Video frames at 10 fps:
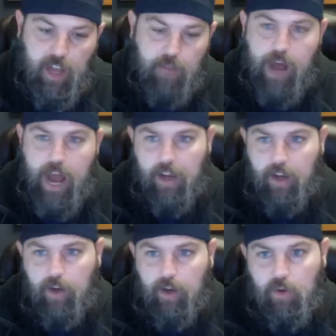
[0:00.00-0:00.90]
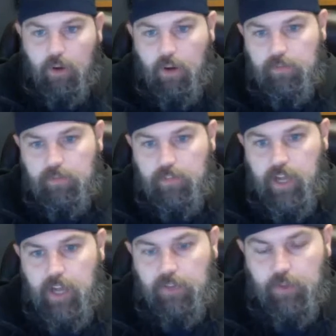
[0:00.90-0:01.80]
buyer or
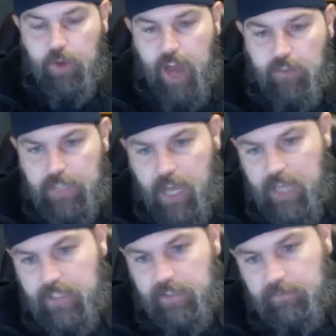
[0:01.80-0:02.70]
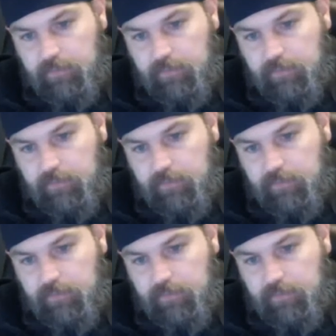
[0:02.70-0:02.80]
through advertising.